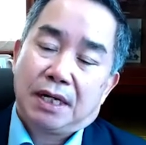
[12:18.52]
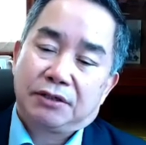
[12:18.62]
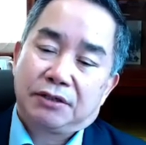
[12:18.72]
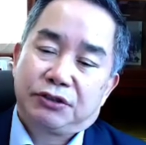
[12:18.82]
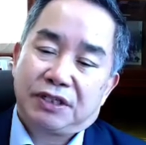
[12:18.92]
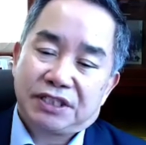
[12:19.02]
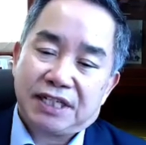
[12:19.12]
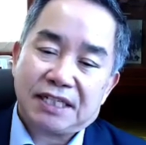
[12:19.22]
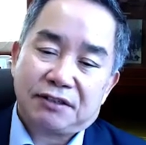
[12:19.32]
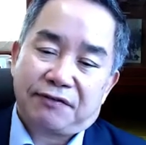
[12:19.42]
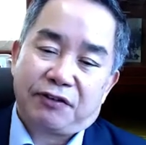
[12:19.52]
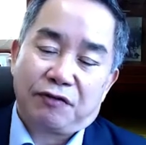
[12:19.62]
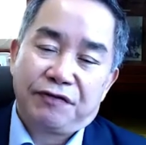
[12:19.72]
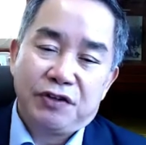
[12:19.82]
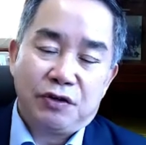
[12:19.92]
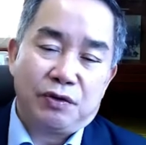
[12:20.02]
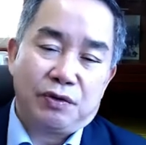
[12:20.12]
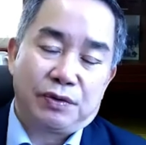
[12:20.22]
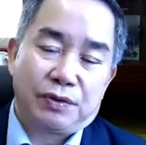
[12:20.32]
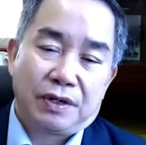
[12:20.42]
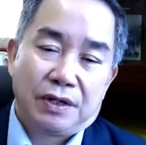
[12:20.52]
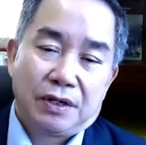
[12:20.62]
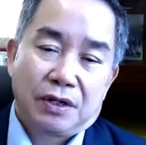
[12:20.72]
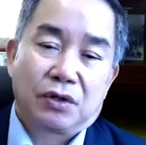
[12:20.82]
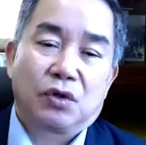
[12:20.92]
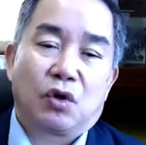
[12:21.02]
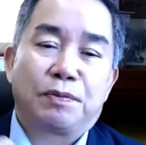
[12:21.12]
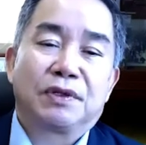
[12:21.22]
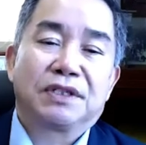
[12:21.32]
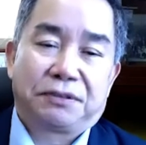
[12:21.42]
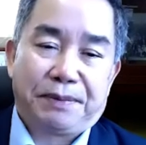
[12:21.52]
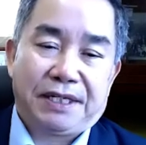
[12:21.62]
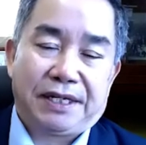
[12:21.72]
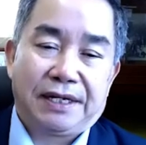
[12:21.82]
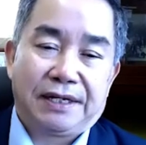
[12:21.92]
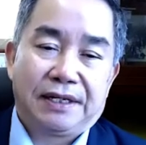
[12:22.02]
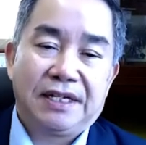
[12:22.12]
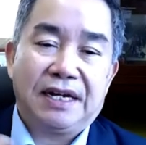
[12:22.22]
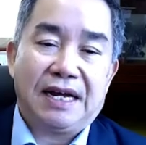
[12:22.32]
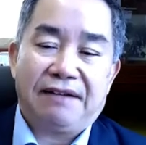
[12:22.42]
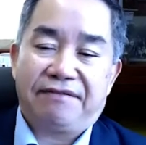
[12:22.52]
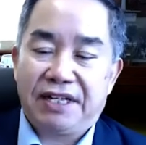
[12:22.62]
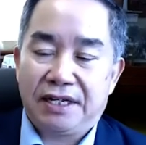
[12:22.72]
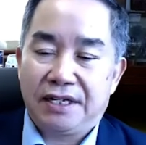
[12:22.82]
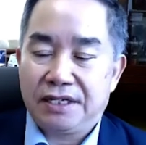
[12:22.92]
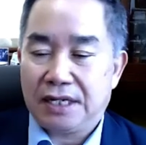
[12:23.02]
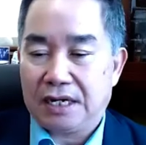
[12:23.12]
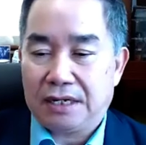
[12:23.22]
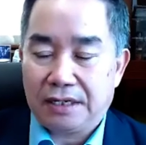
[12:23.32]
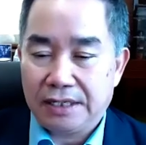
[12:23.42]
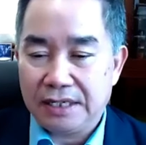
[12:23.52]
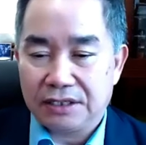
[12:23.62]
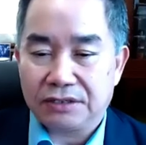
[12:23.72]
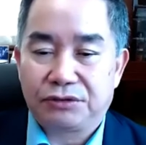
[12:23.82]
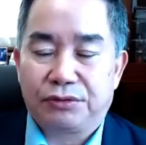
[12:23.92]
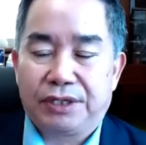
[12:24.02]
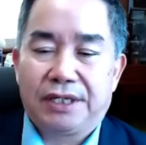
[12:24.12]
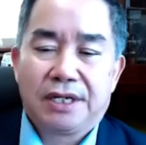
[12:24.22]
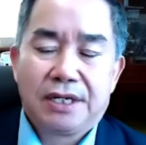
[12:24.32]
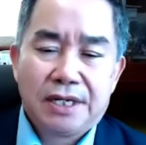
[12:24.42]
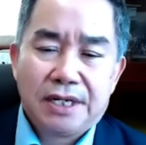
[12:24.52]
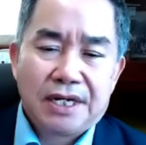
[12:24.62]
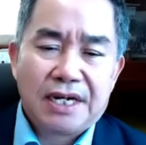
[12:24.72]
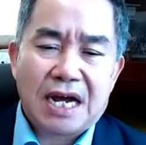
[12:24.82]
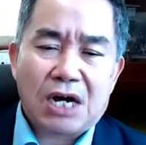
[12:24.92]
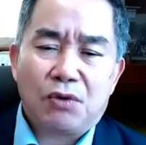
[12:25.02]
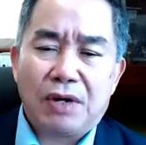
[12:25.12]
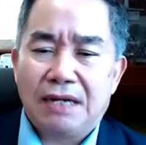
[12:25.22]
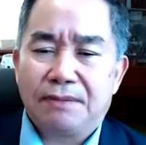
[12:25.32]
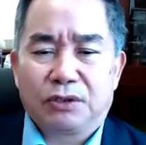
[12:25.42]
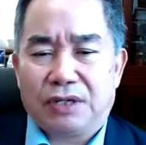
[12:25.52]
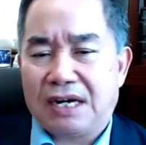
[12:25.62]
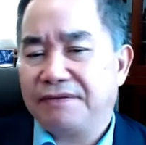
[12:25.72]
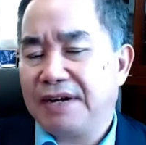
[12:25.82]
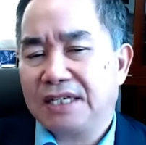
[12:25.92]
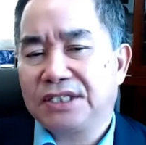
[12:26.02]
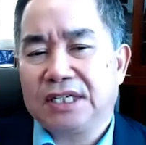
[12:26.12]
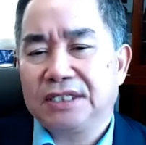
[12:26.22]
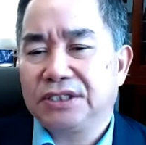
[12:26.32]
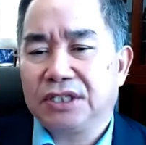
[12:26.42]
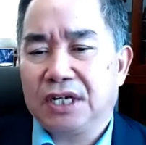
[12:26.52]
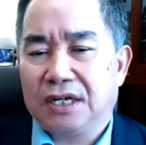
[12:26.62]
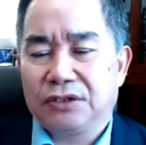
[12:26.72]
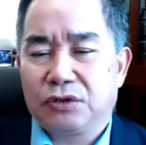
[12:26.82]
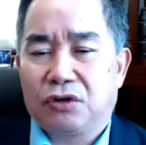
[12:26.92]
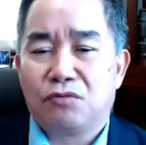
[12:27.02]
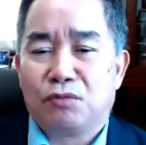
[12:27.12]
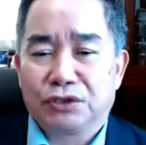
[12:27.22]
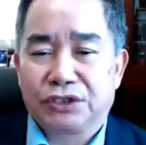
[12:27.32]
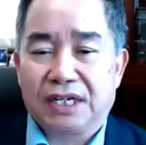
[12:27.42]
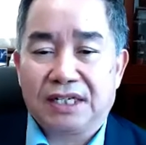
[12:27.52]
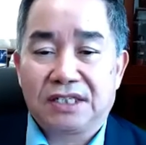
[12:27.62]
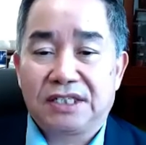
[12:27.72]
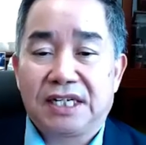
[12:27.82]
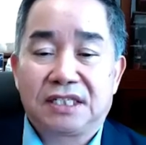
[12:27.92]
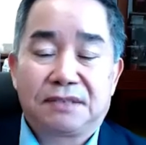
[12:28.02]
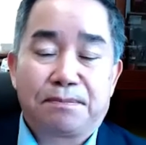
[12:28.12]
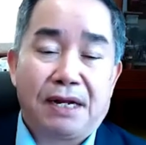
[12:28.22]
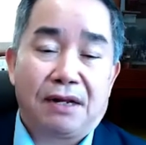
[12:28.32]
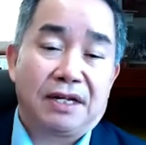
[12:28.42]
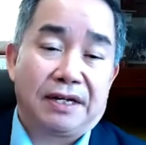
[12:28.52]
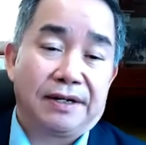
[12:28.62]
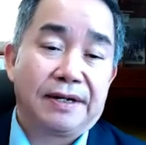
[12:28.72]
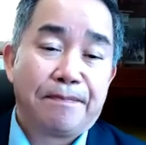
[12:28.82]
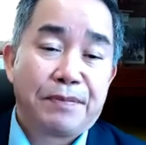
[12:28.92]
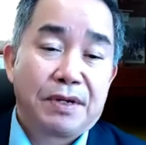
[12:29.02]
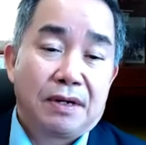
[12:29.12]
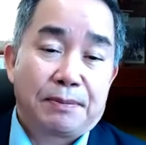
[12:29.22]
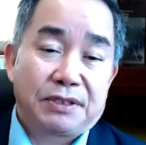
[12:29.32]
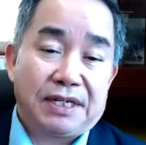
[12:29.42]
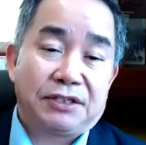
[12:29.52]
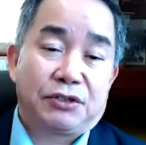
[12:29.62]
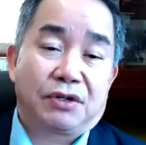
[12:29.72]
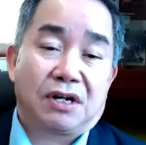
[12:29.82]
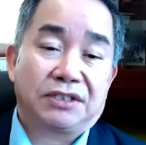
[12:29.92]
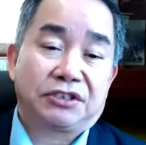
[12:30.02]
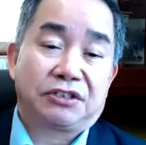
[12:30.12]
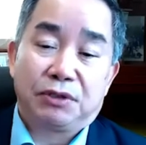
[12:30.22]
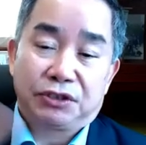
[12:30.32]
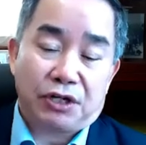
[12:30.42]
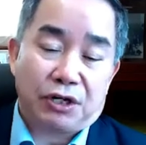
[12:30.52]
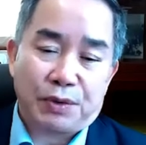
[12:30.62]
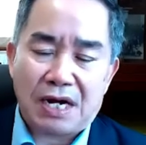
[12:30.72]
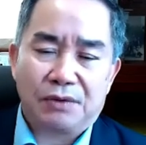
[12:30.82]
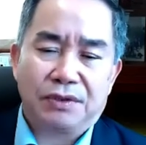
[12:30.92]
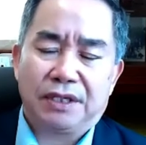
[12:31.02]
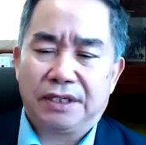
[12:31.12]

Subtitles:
the successful few, globally speaking, in every industry now able to have access to almost like 6 billion potential customers around